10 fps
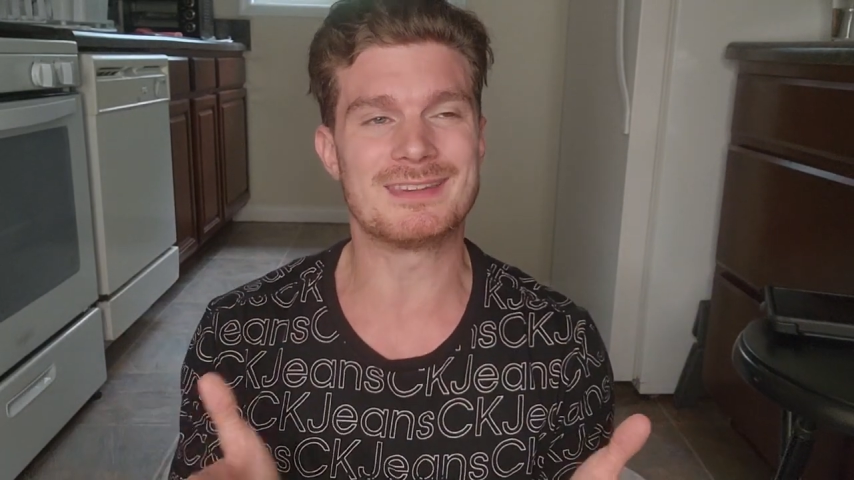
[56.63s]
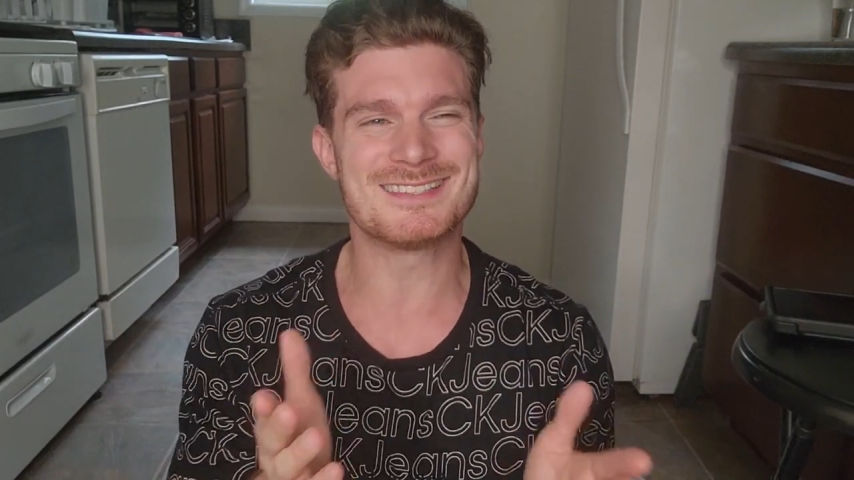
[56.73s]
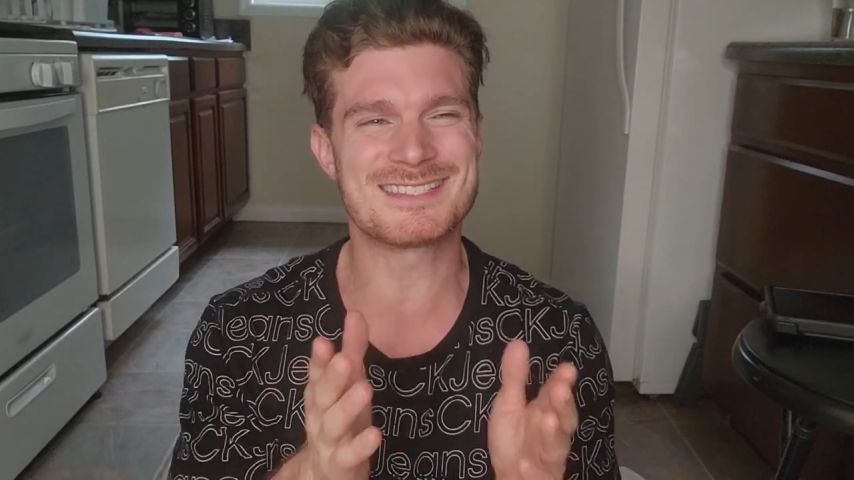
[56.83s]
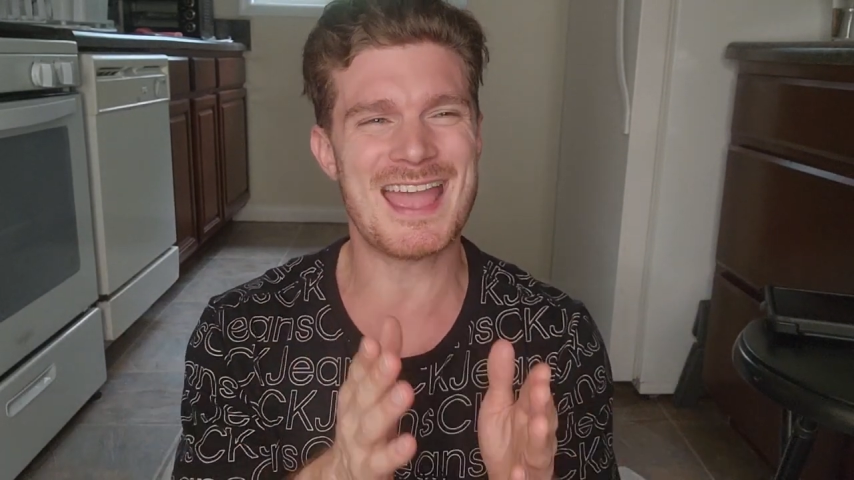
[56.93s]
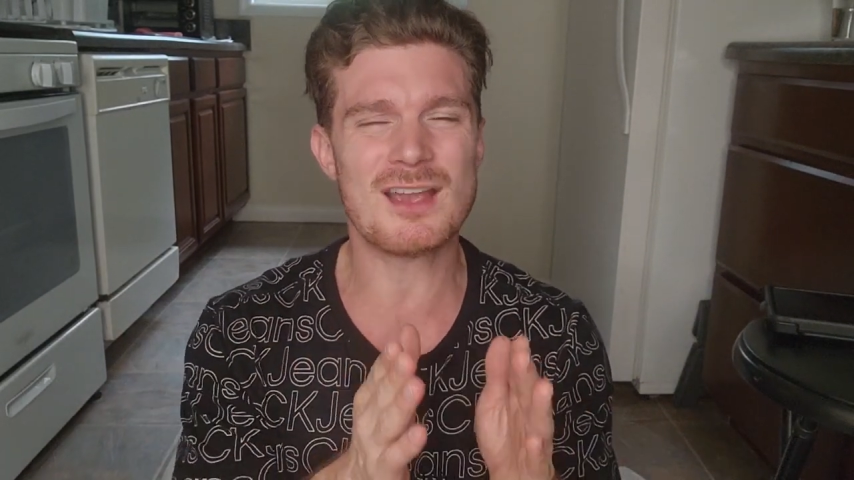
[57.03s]

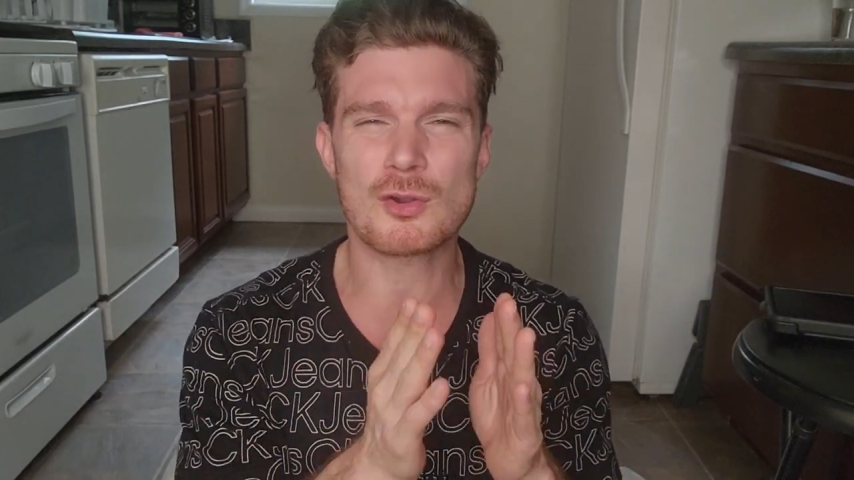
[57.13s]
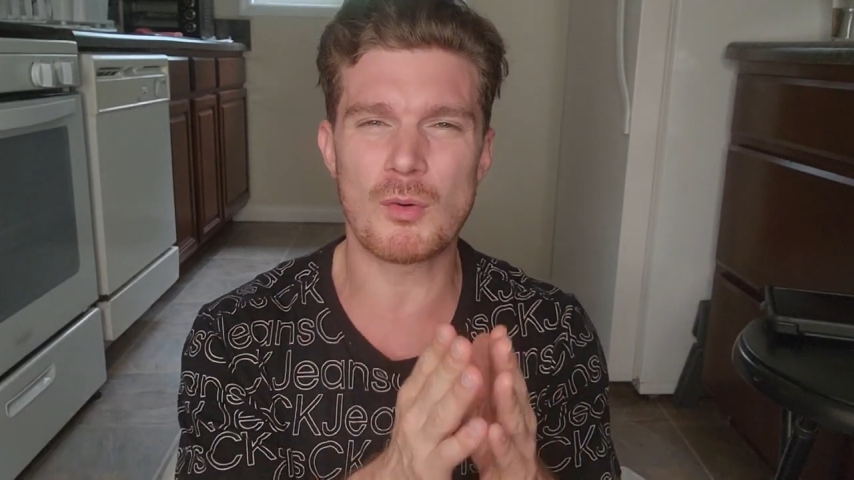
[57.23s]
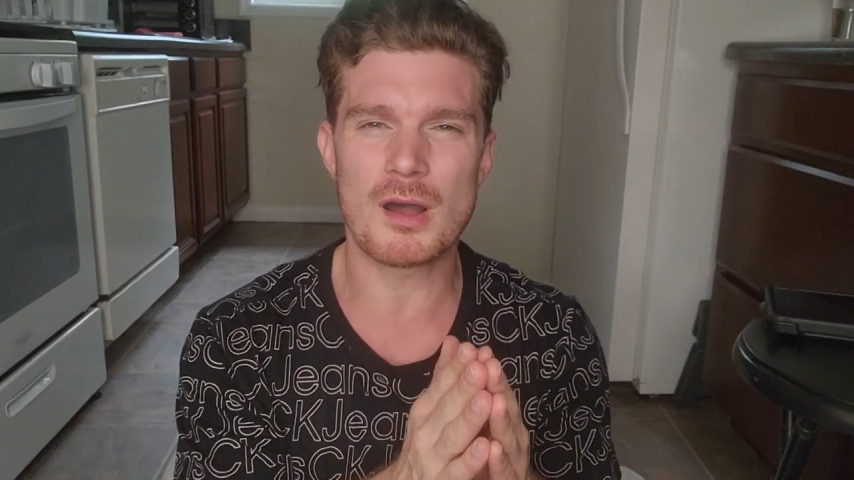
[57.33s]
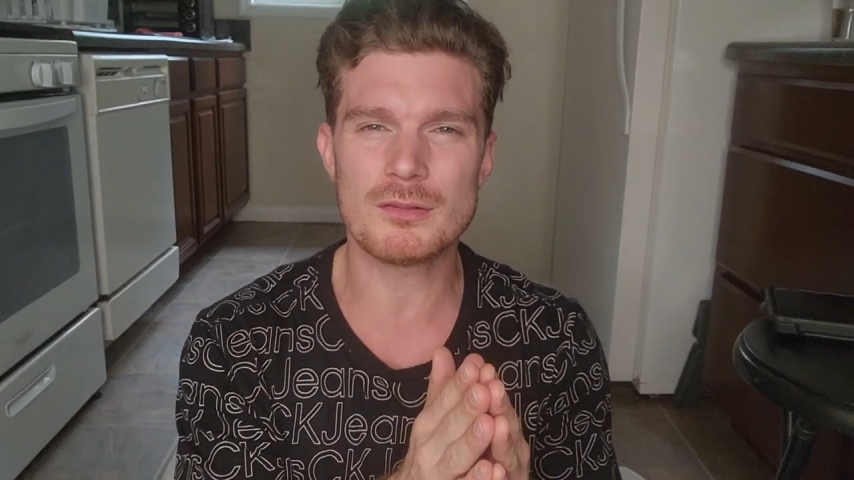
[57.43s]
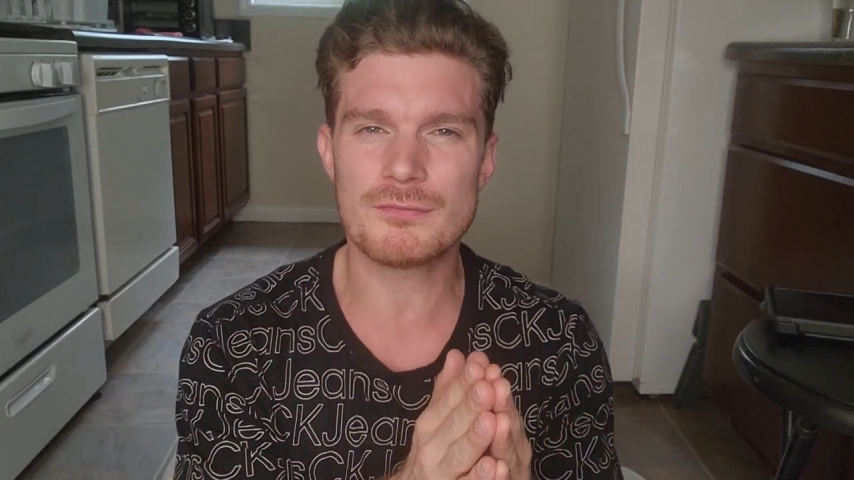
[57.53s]
Does that
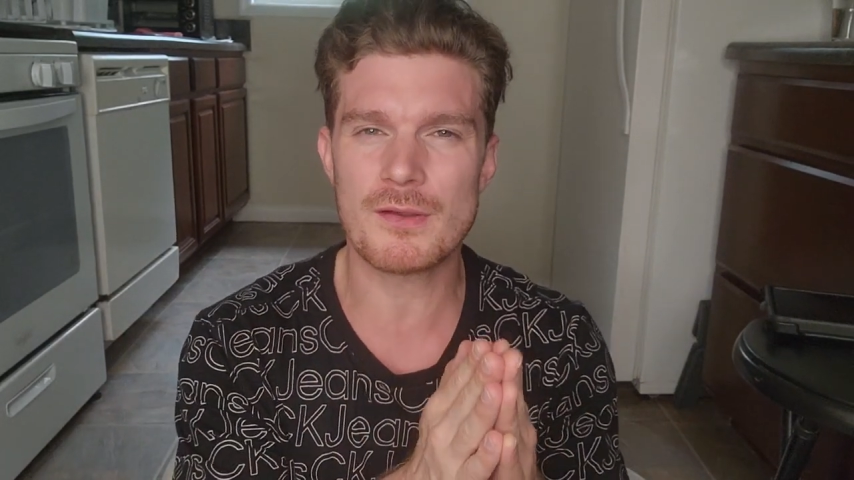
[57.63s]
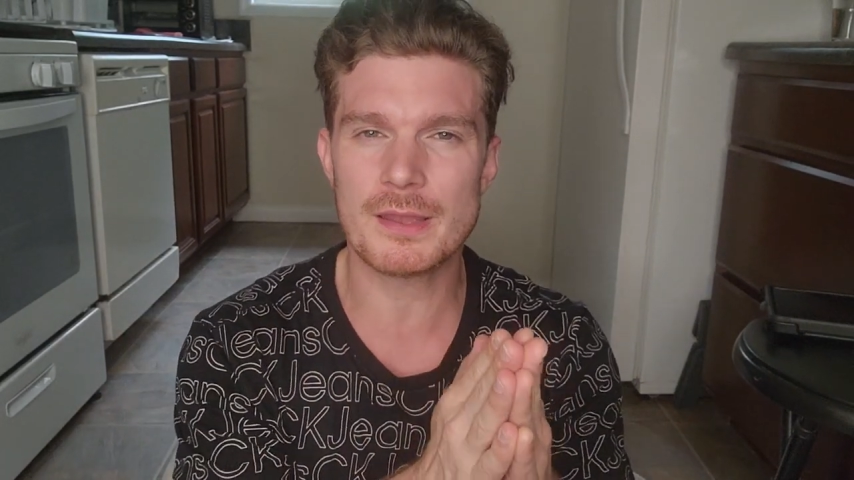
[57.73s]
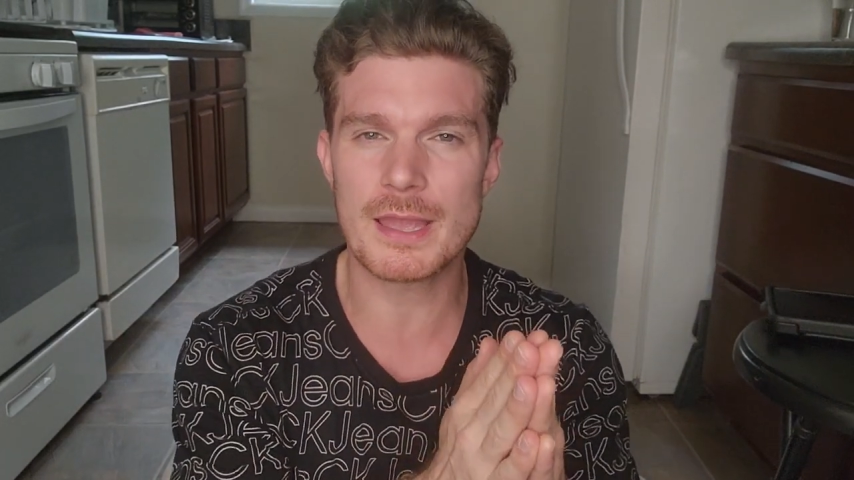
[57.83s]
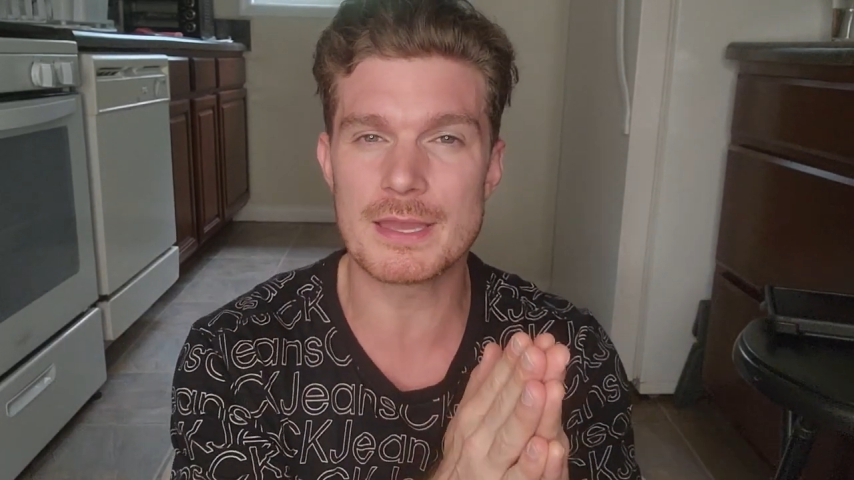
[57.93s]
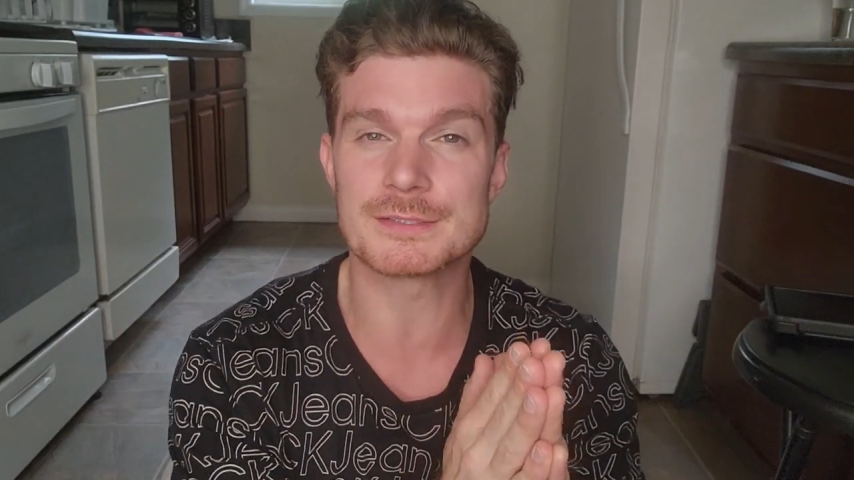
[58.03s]

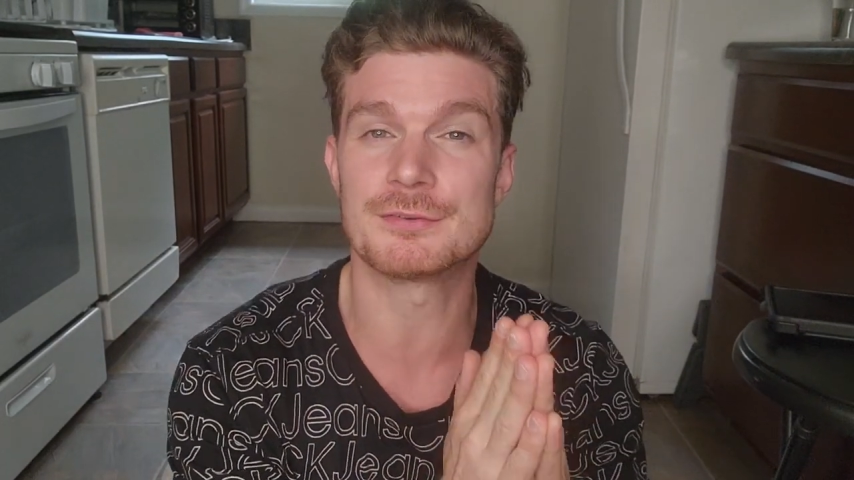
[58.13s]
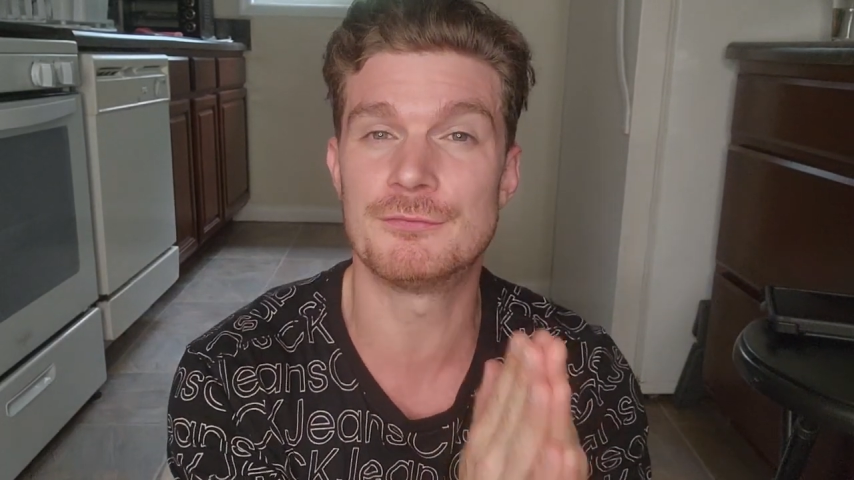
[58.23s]
qualify as